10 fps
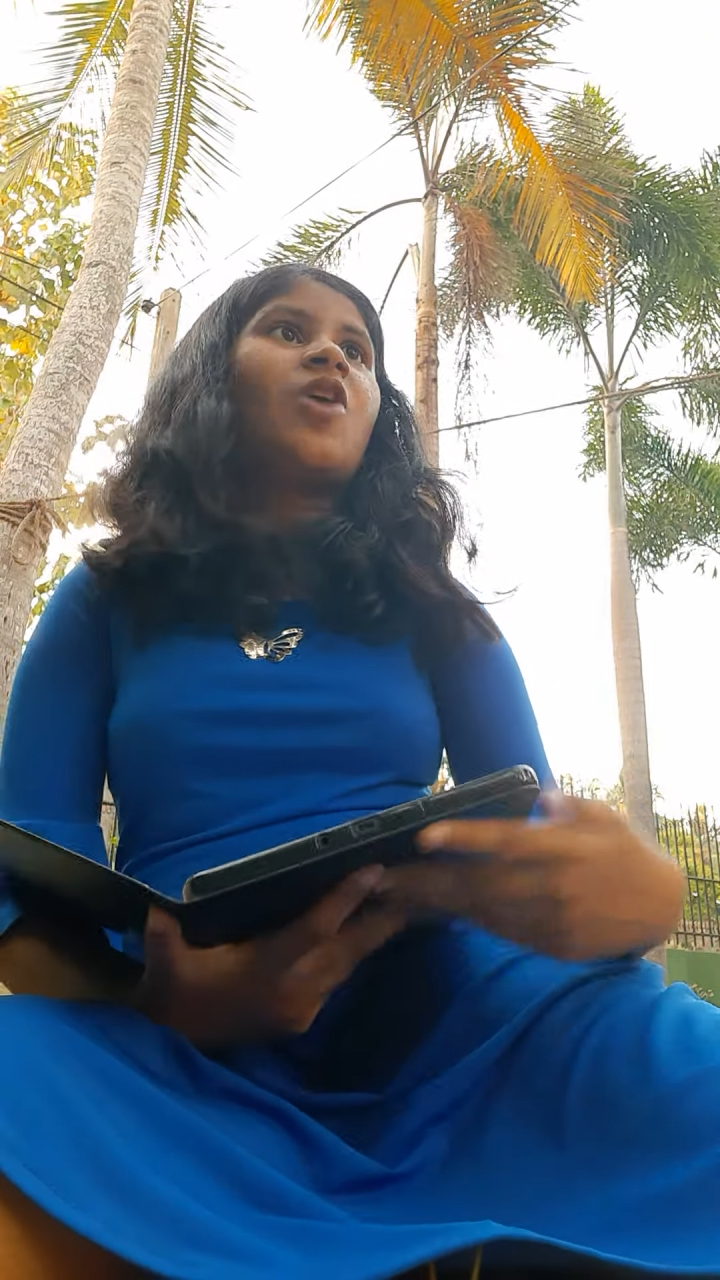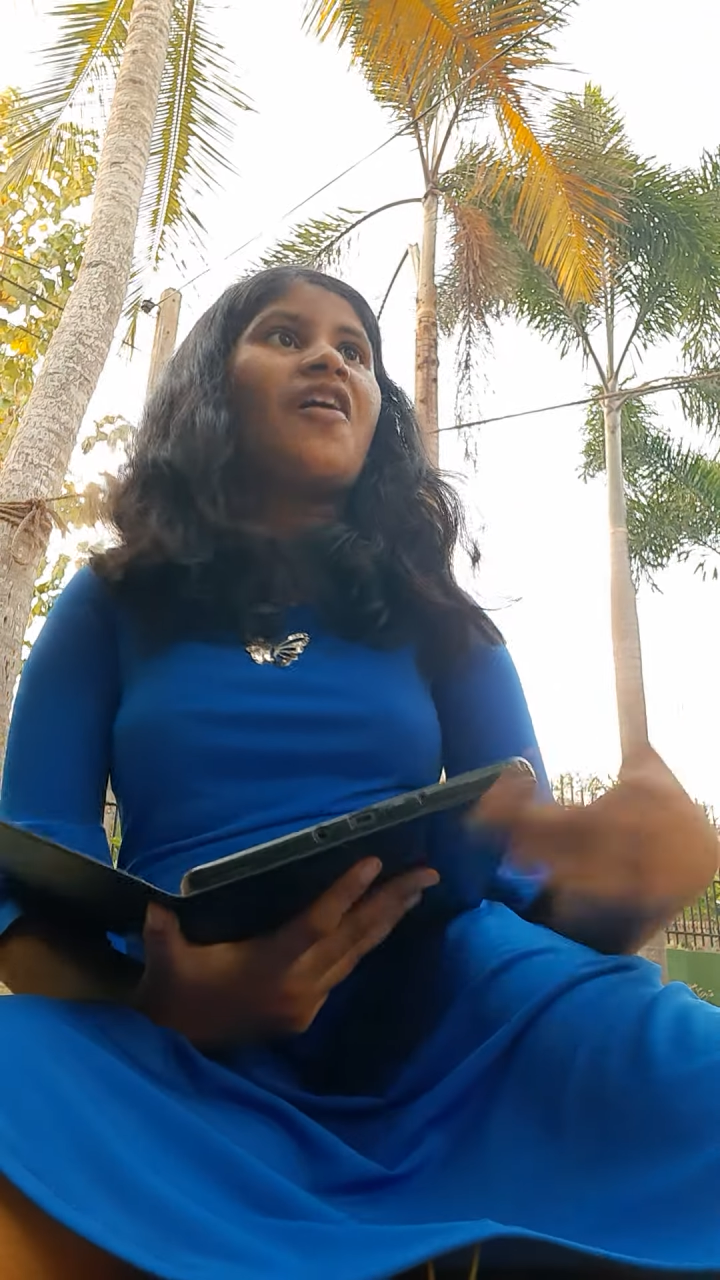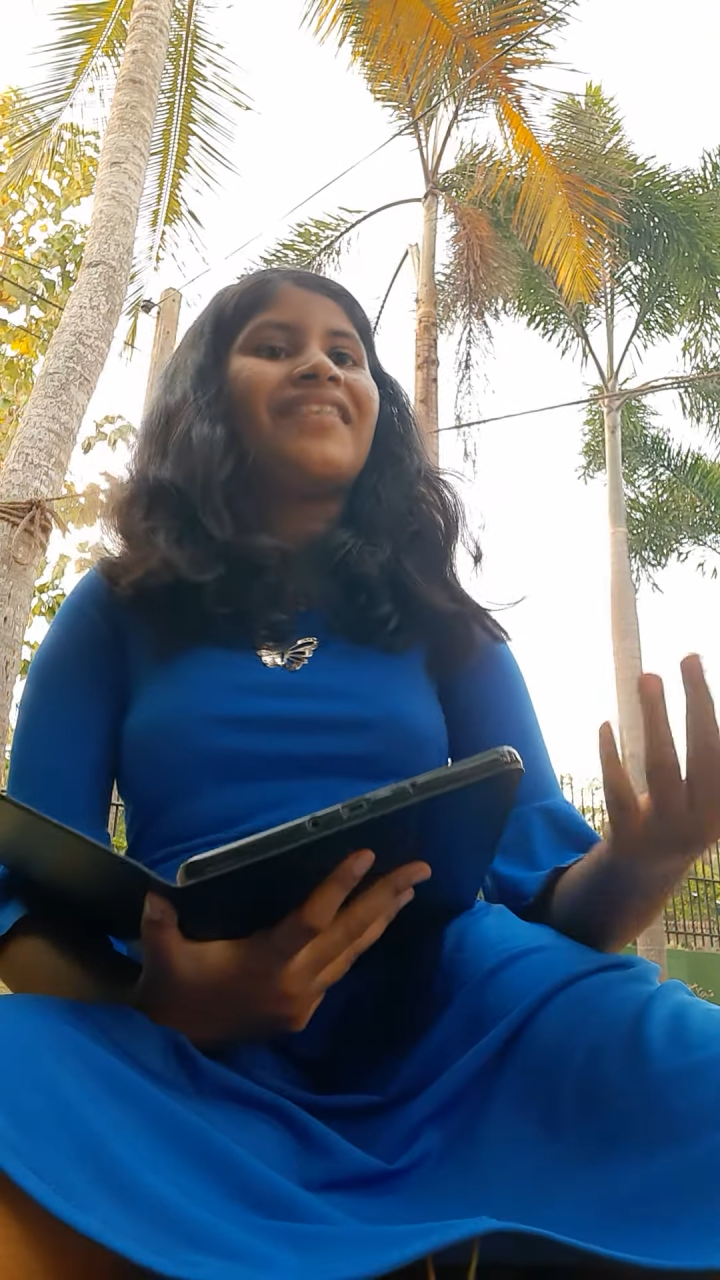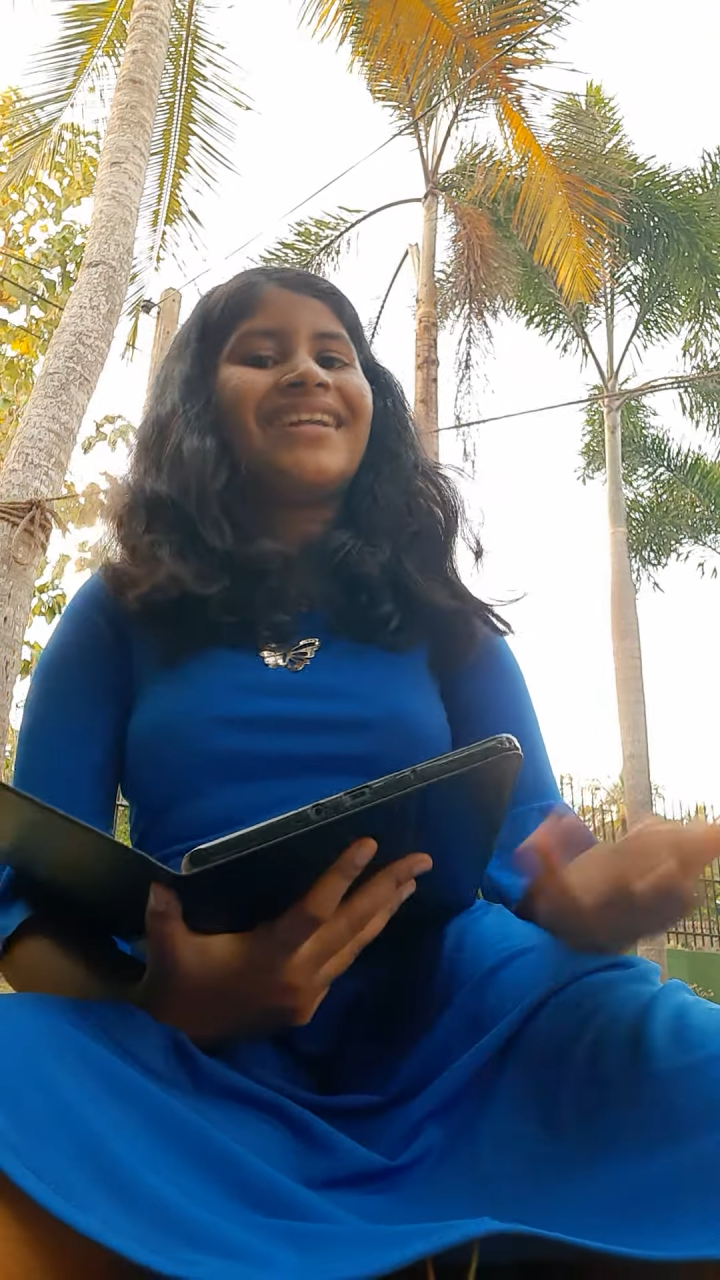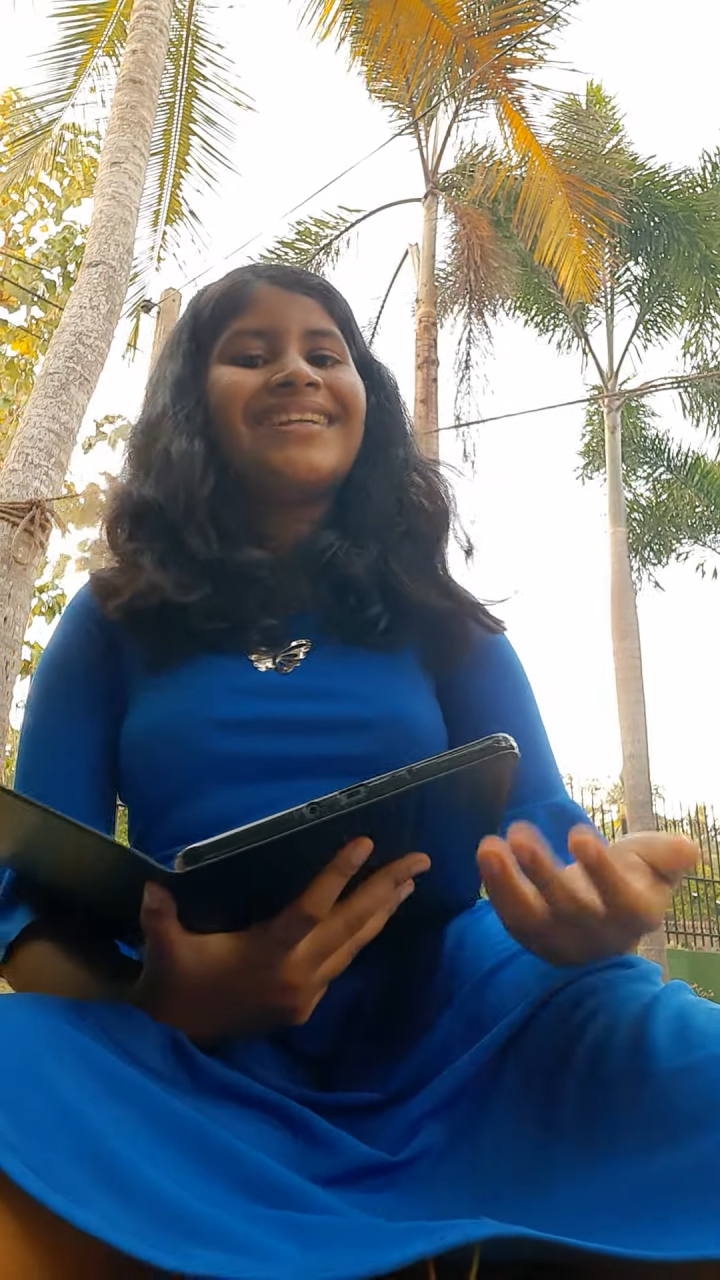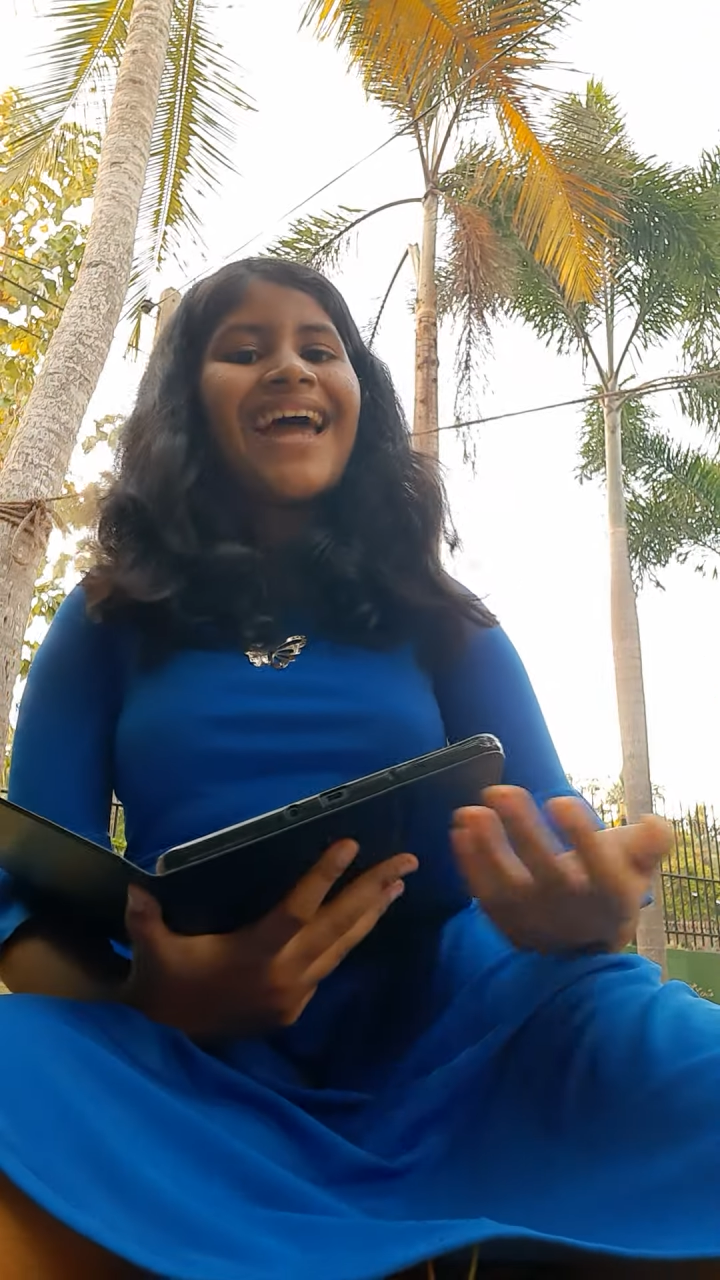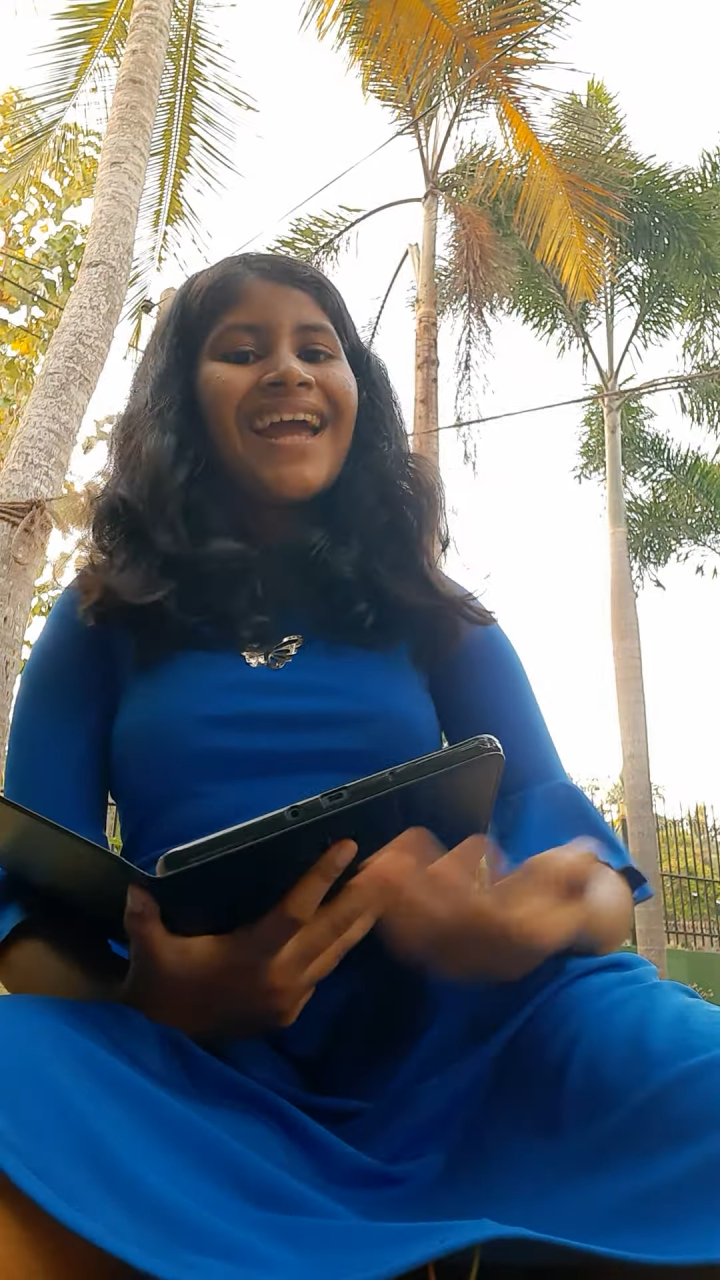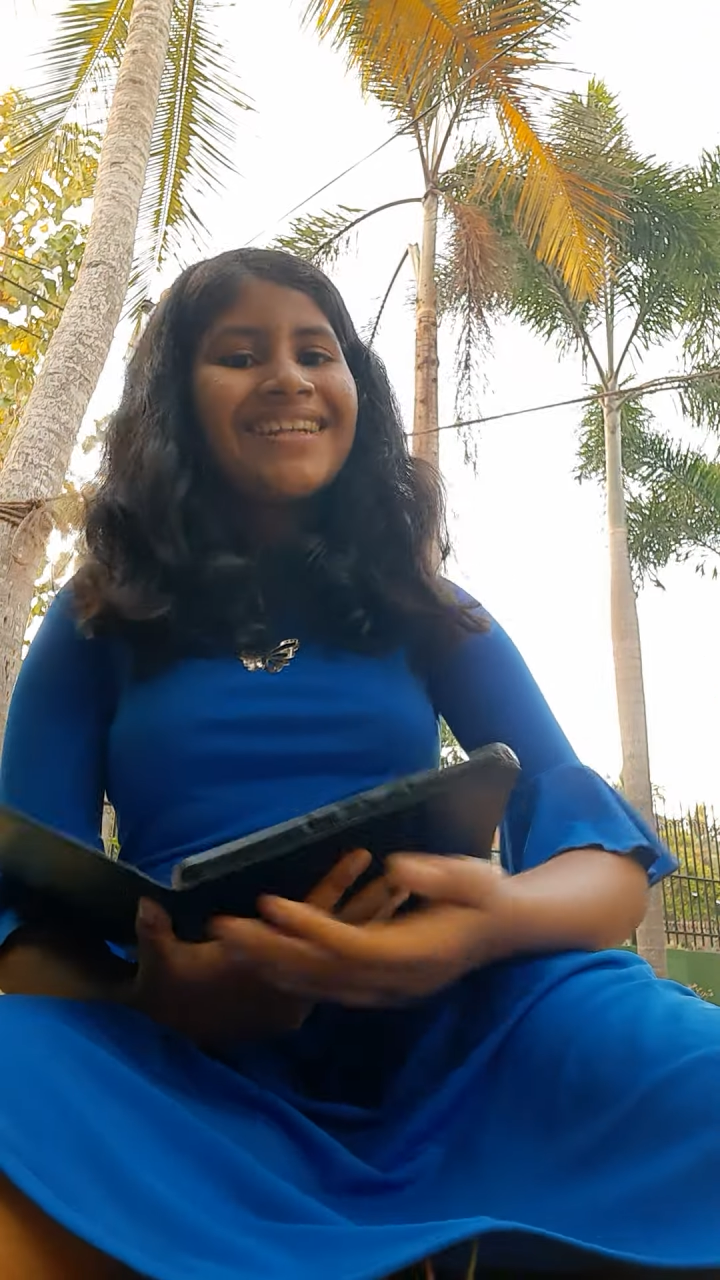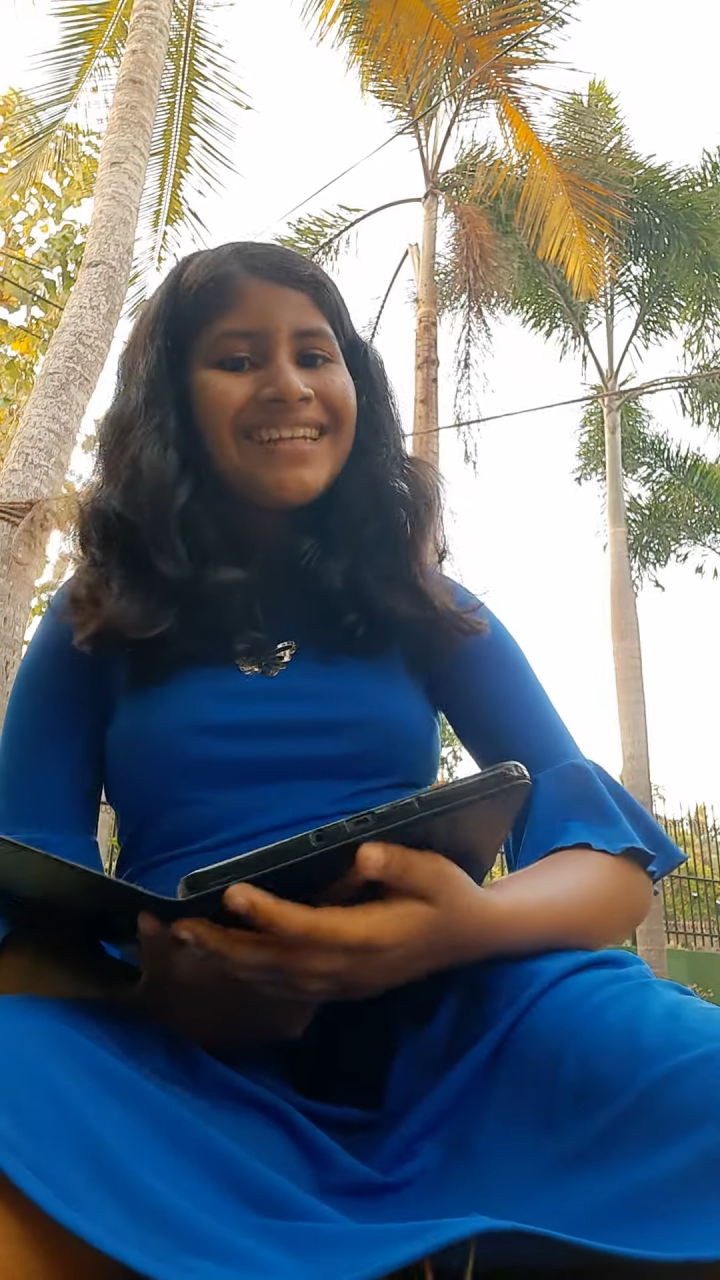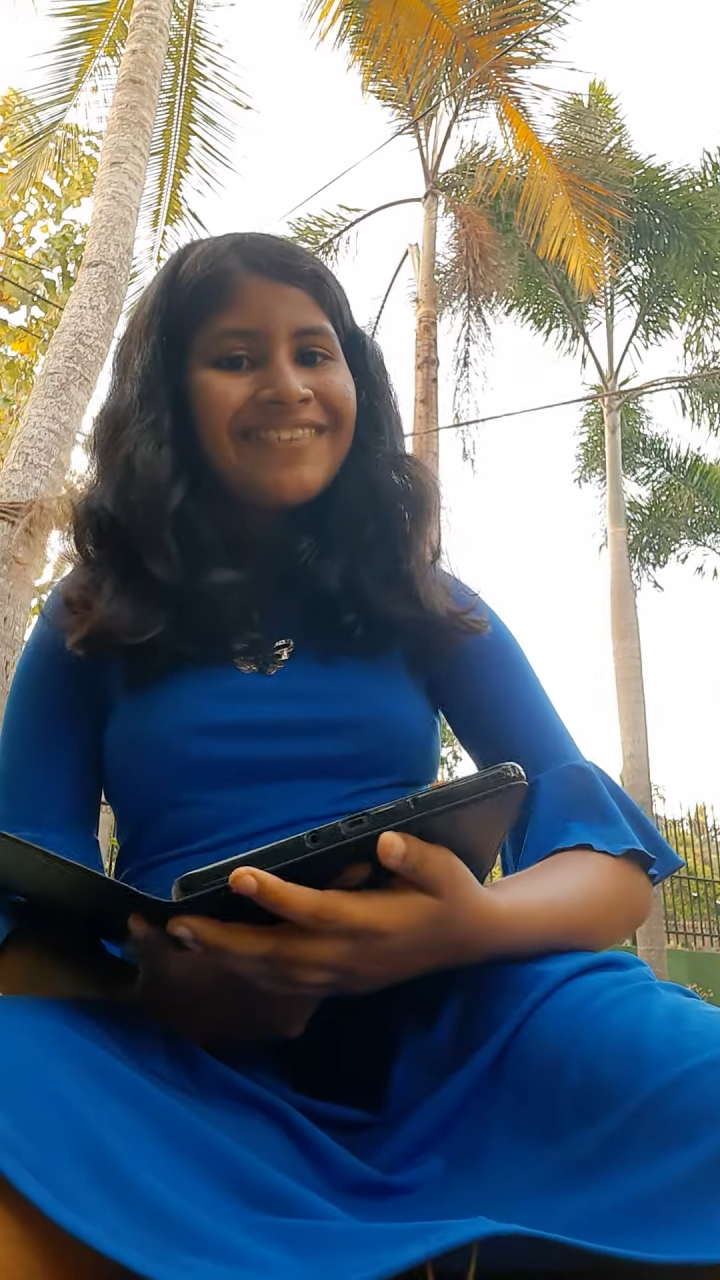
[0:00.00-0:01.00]

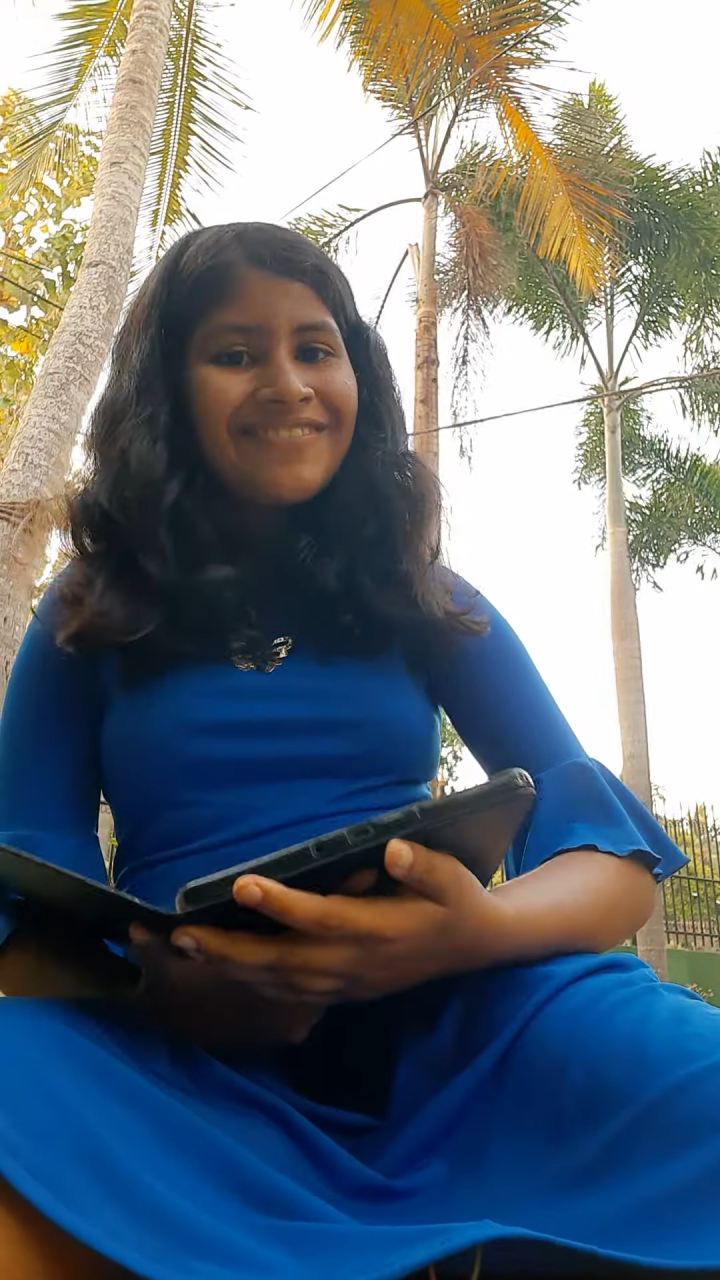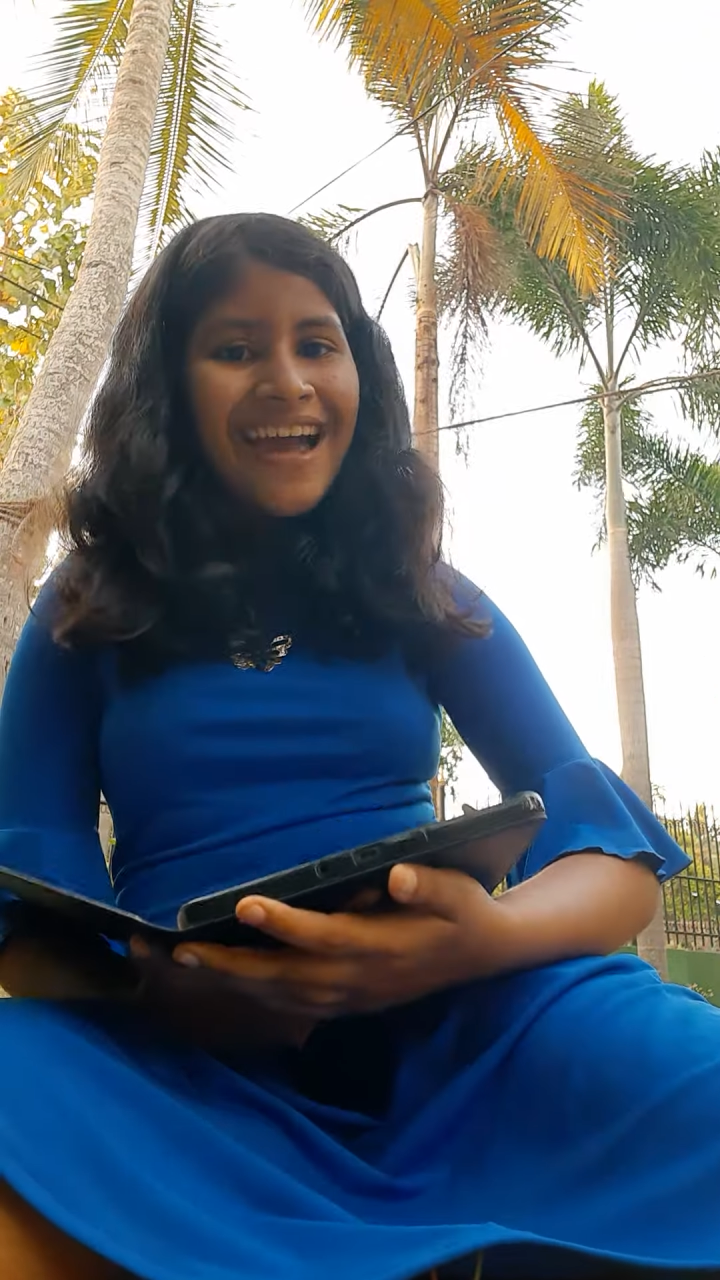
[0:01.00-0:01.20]
COVID-19